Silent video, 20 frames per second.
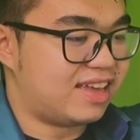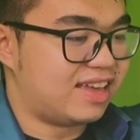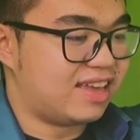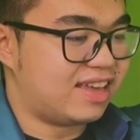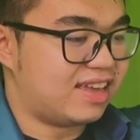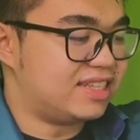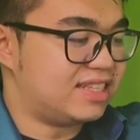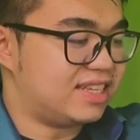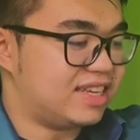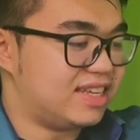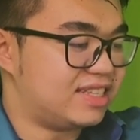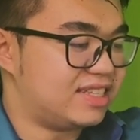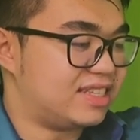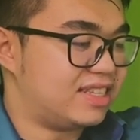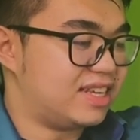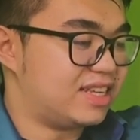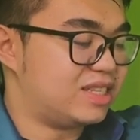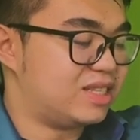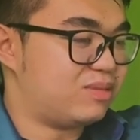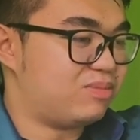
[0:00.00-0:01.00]
This is
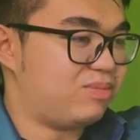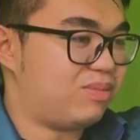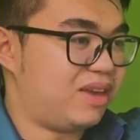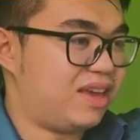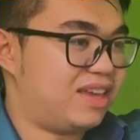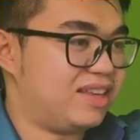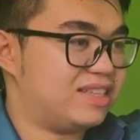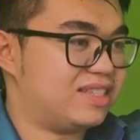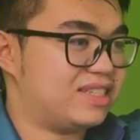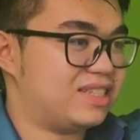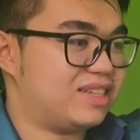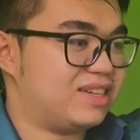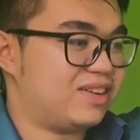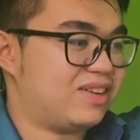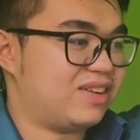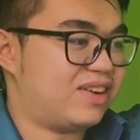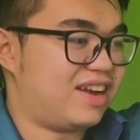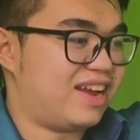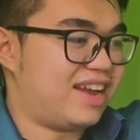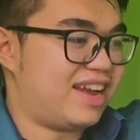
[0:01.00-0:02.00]
the space
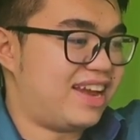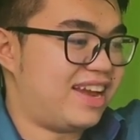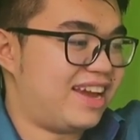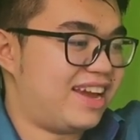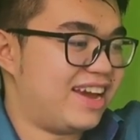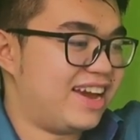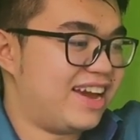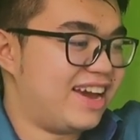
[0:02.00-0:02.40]
here.